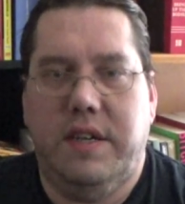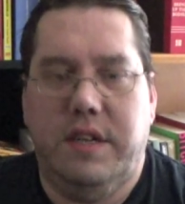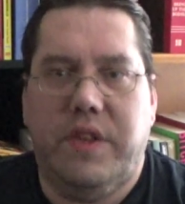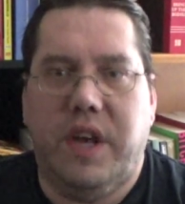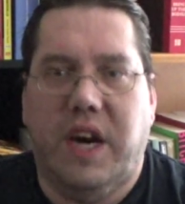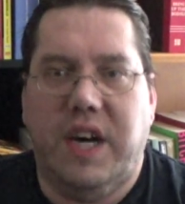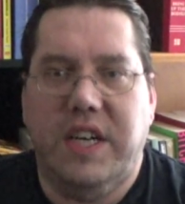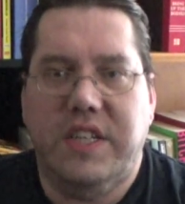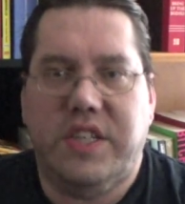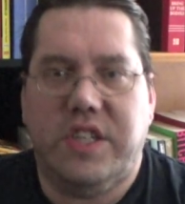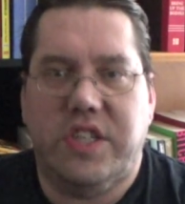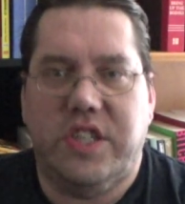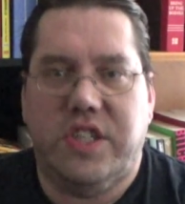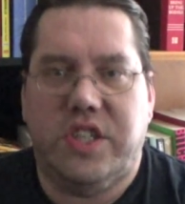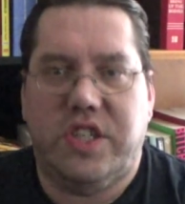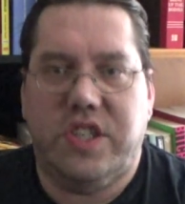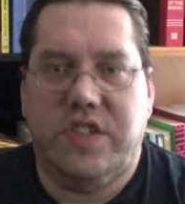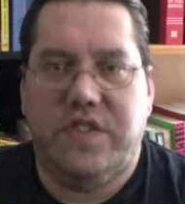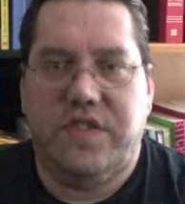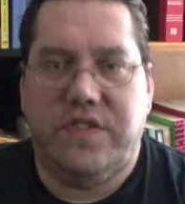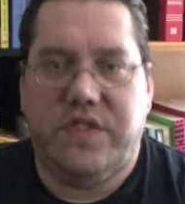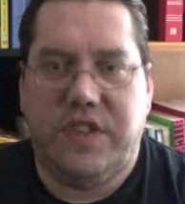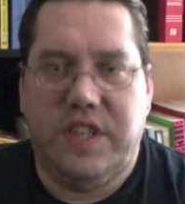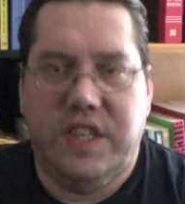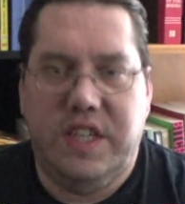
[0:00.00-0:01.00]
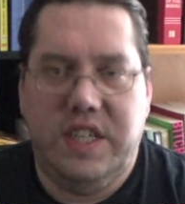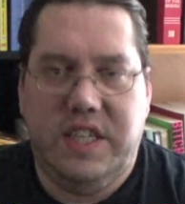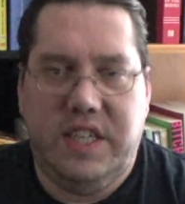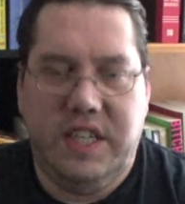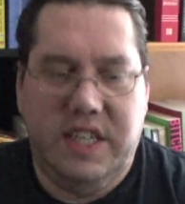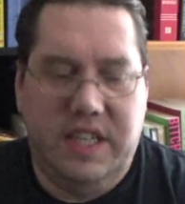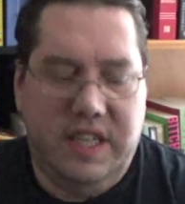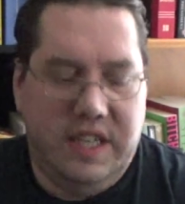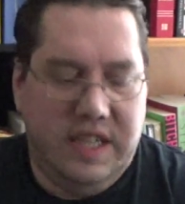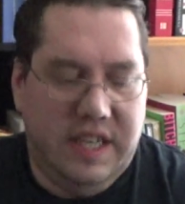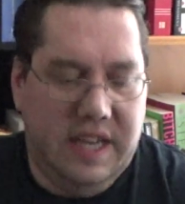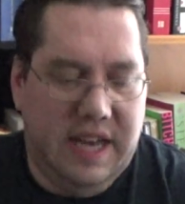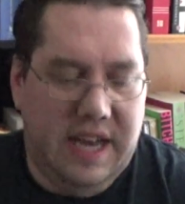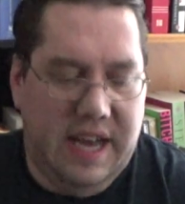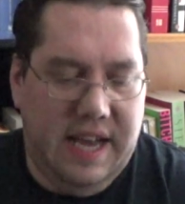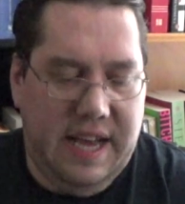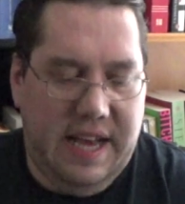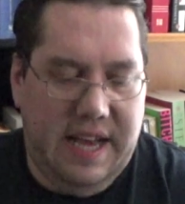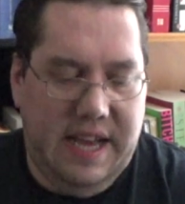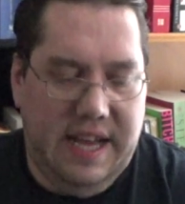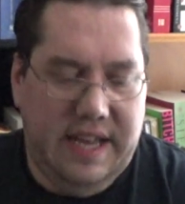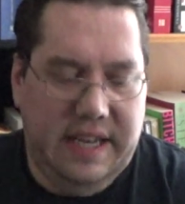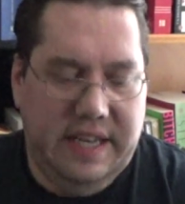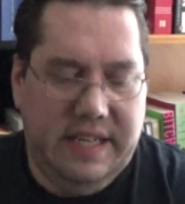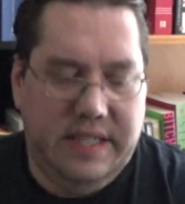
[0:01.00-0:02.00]
Négar Djavadi,
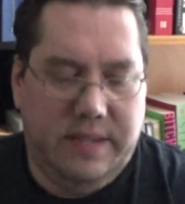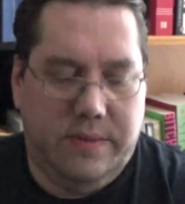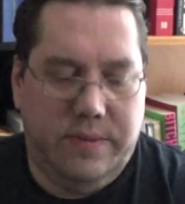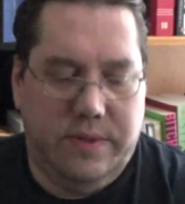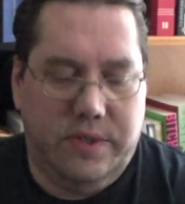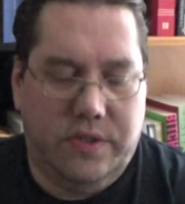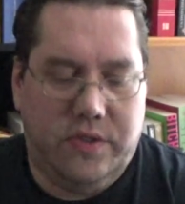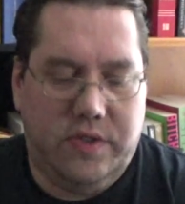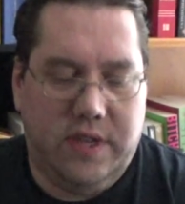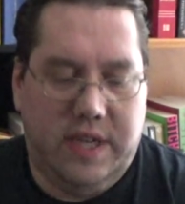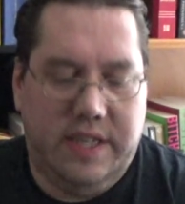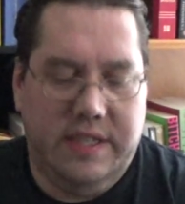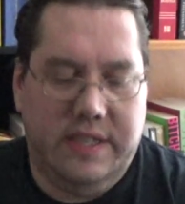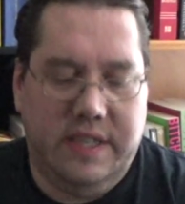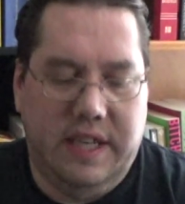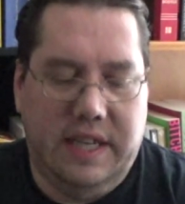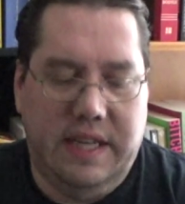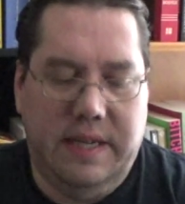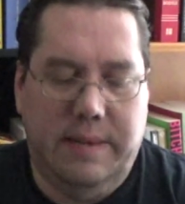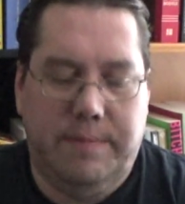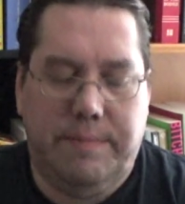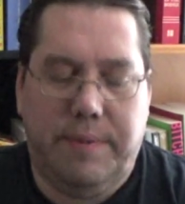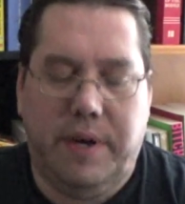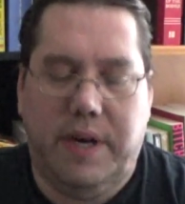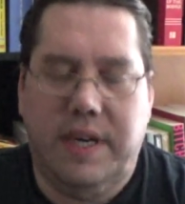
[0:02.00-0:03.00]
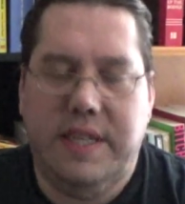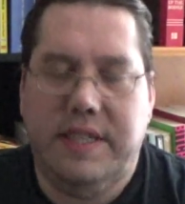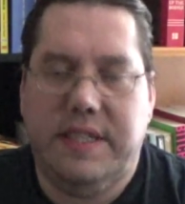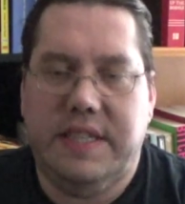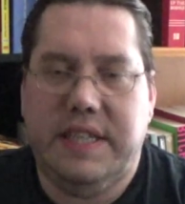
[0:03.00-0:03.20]
and this was translated by